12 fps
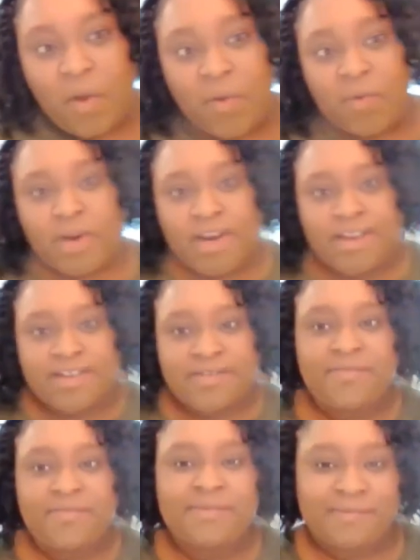
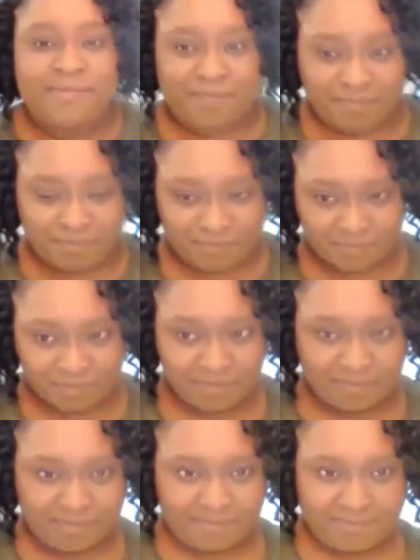
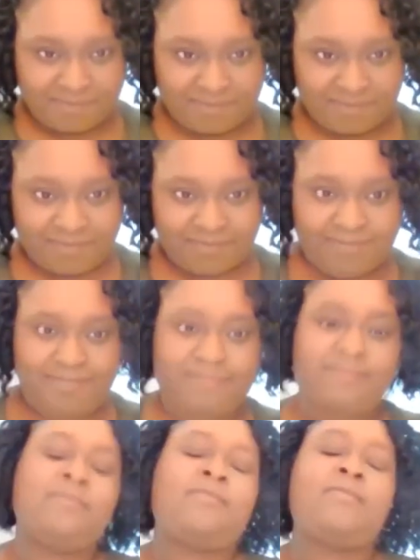
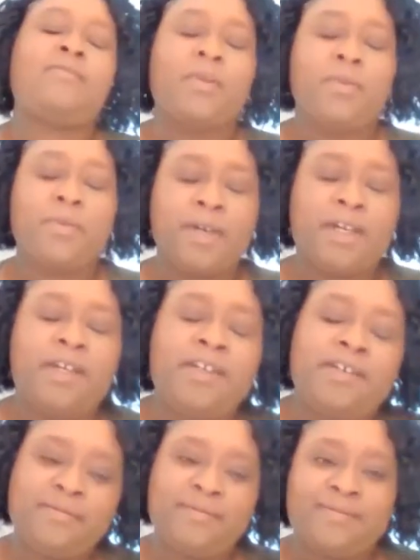
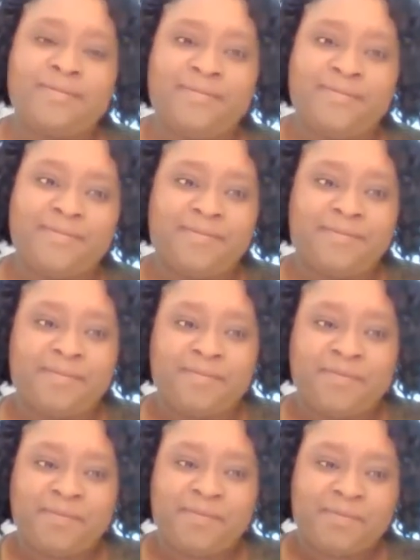
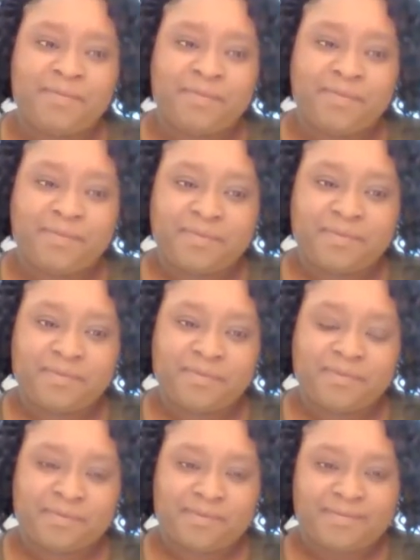
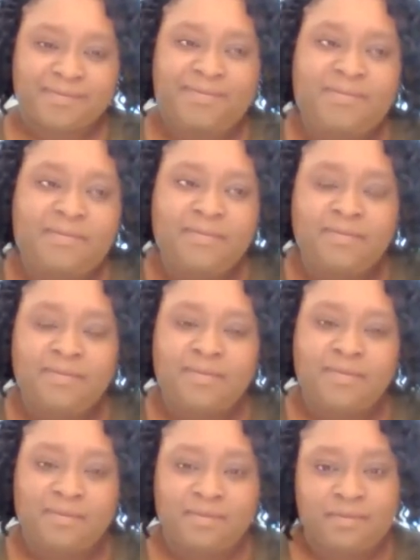
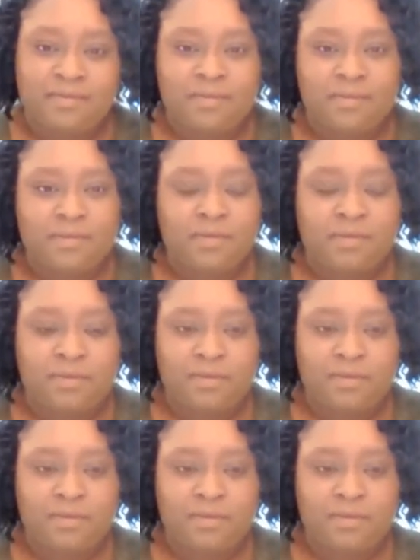The person shown says nothing.